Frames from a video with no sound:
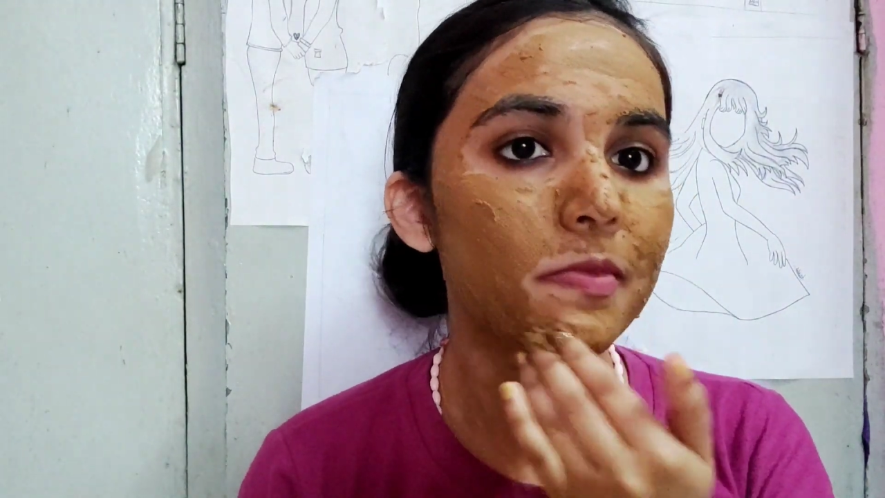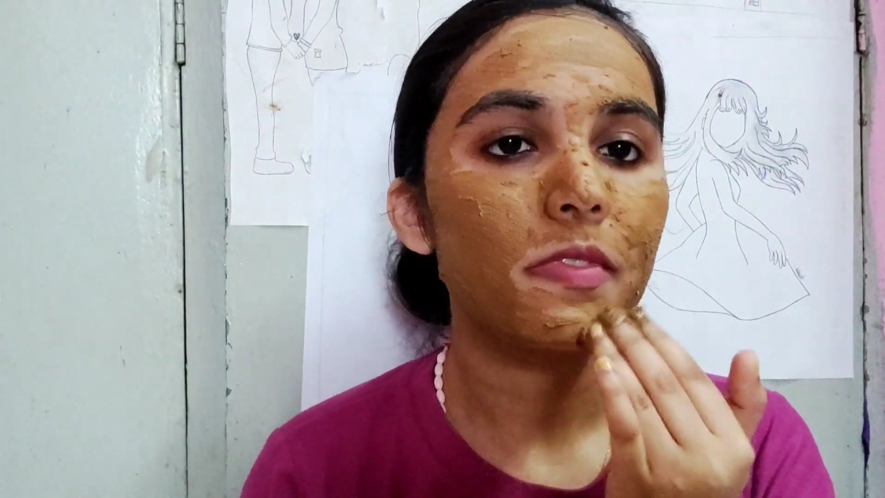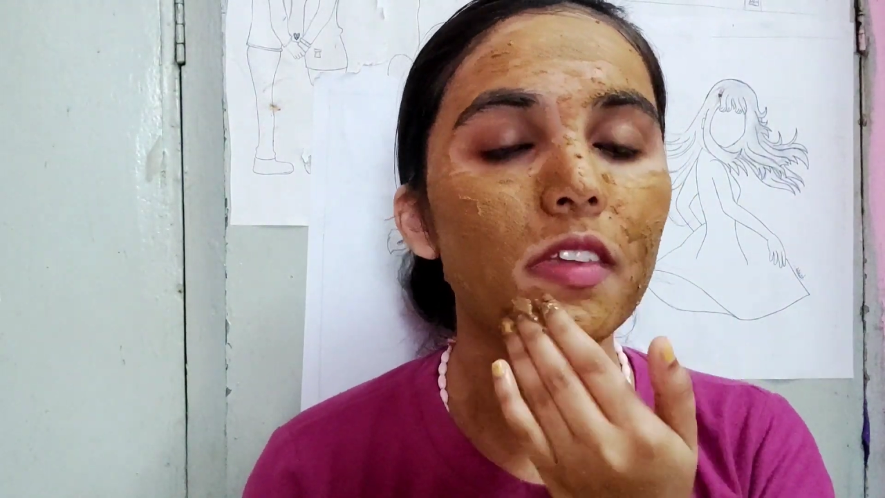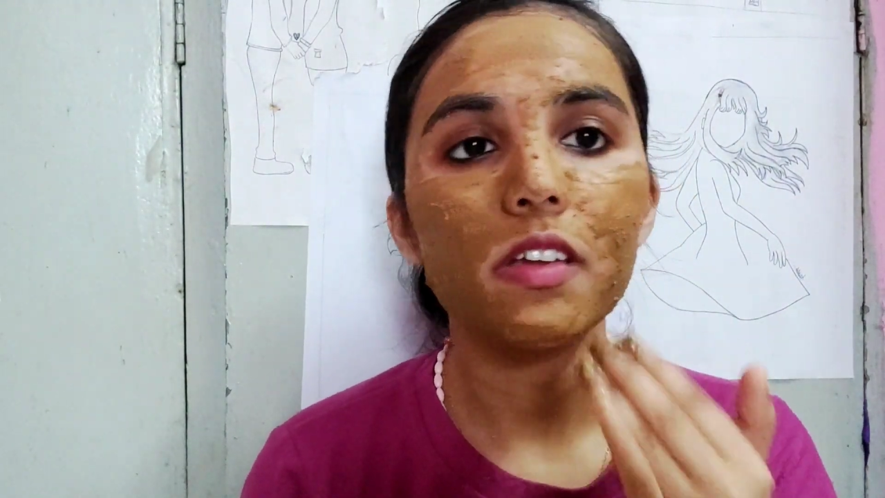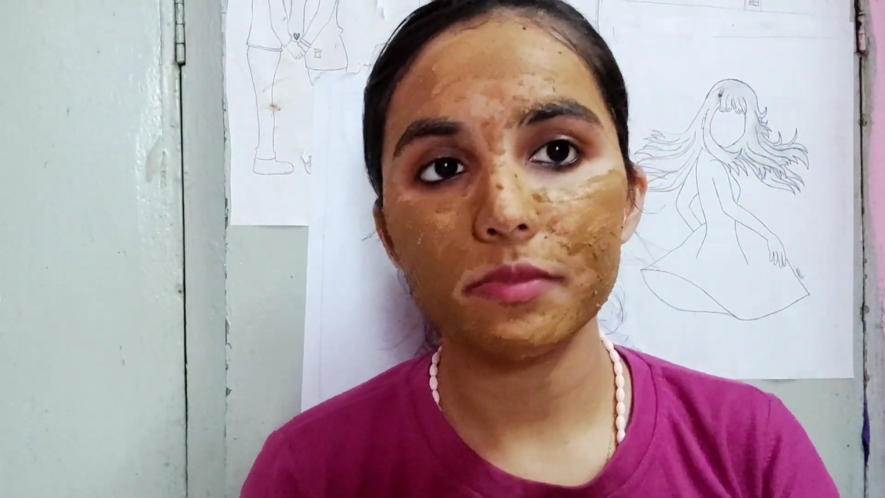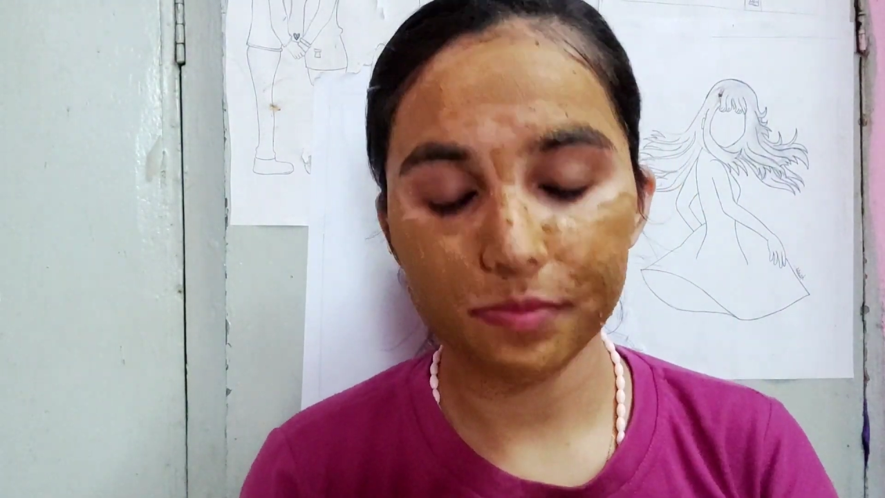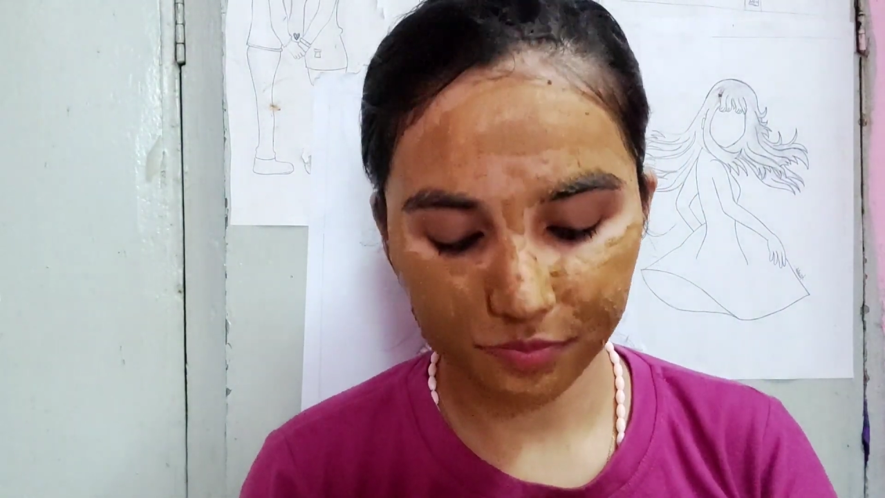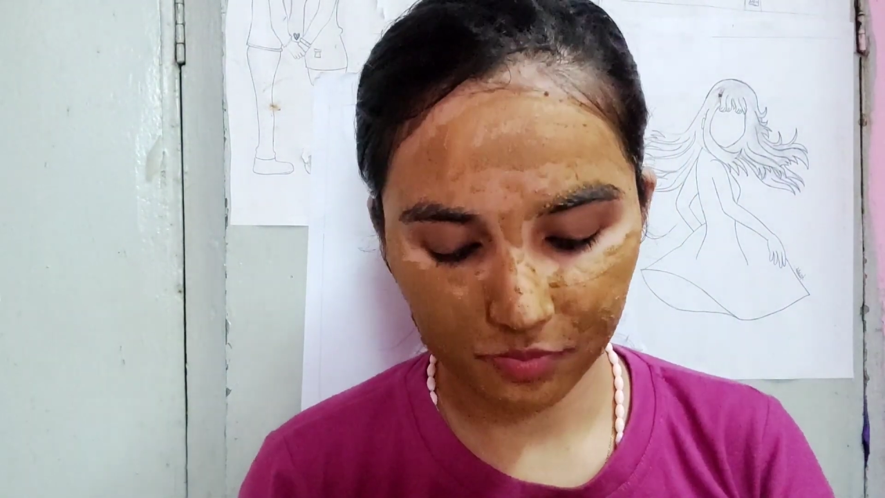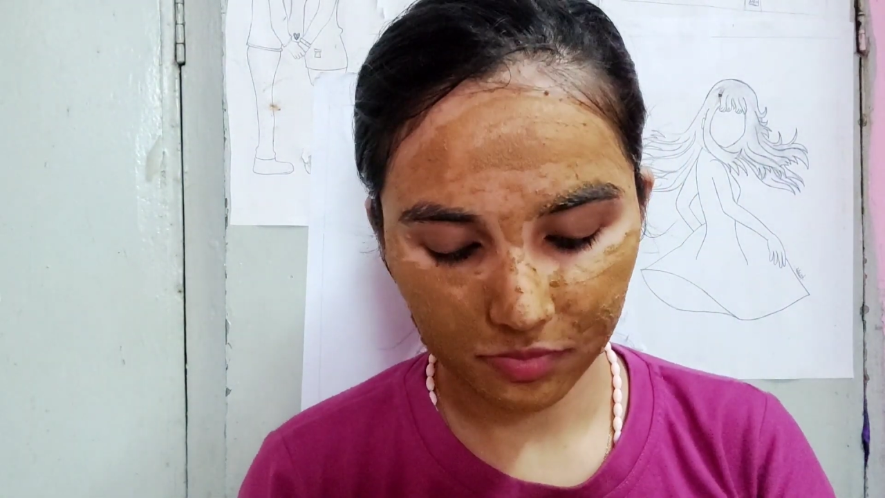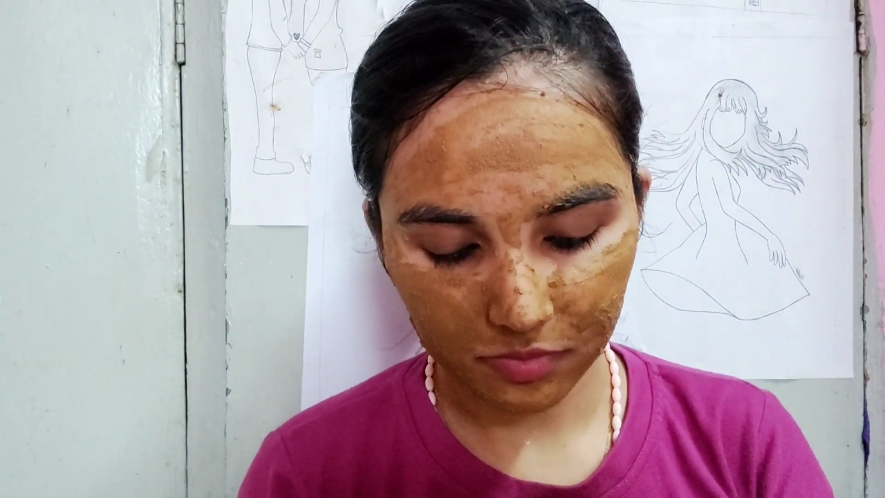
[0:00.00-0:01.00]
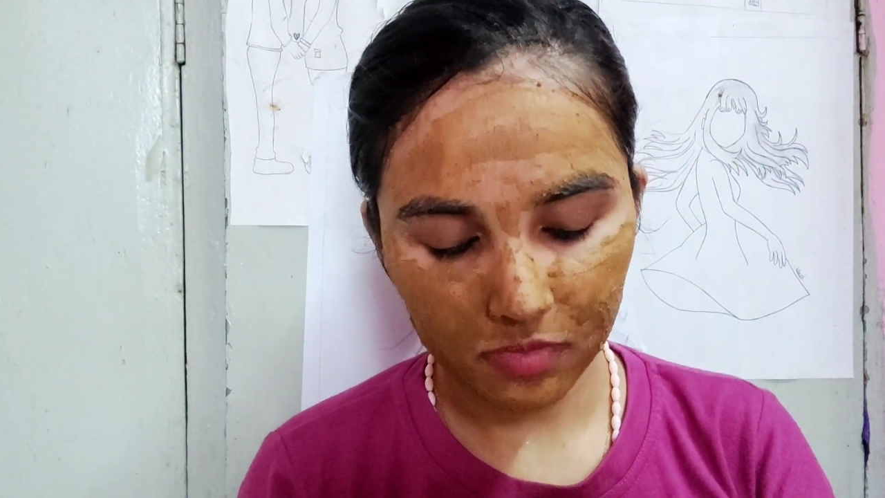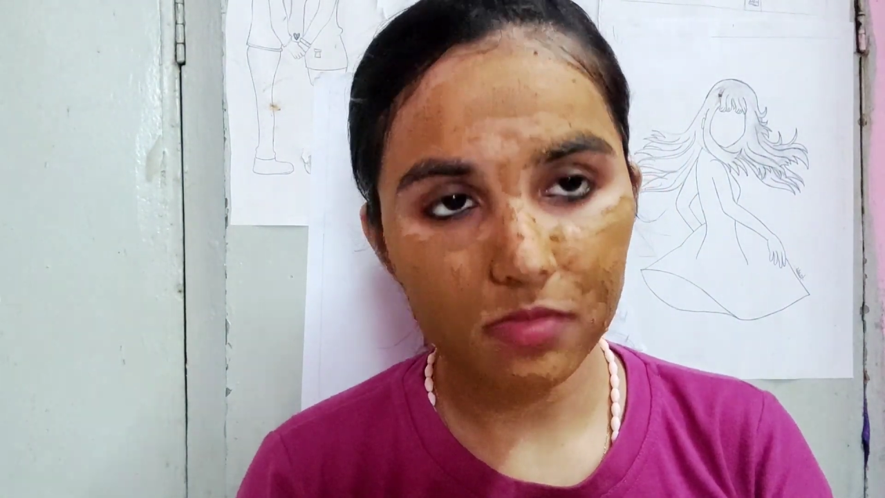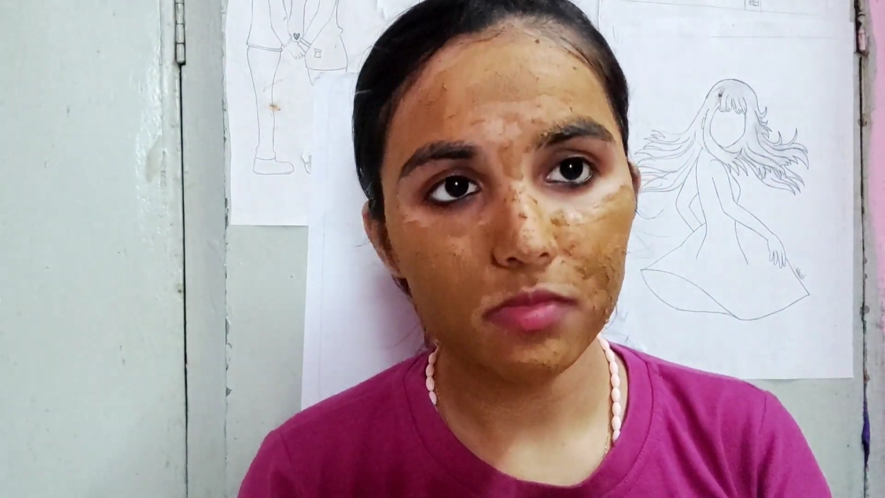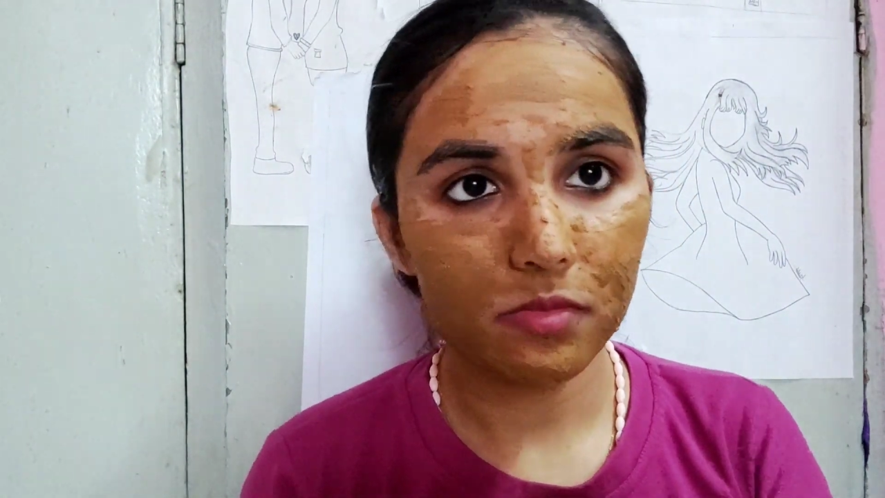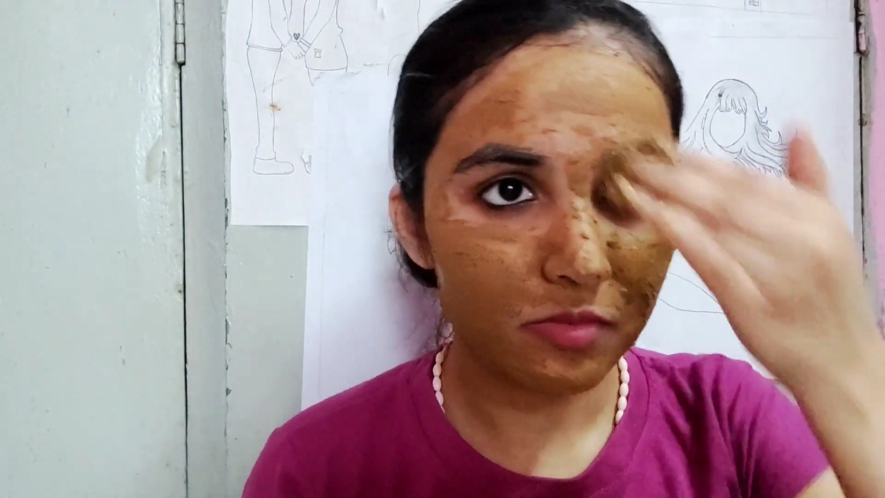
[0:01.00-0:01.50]
let it sit on your
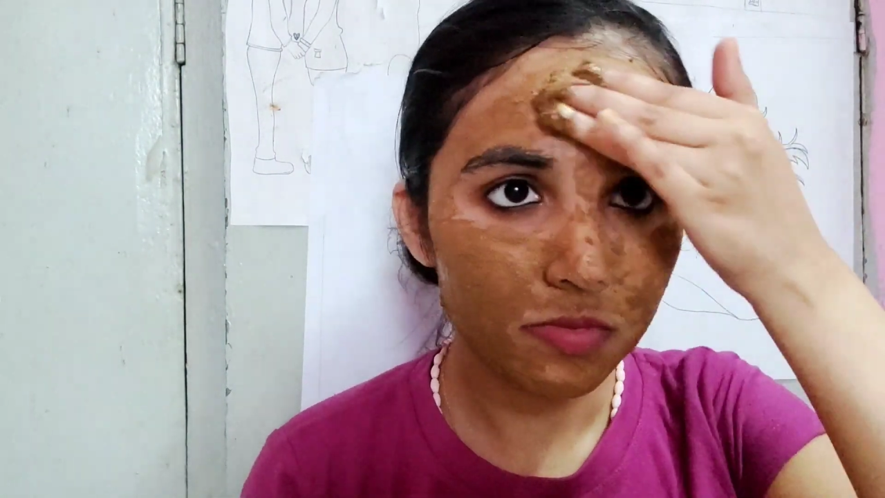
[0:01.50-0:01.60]
face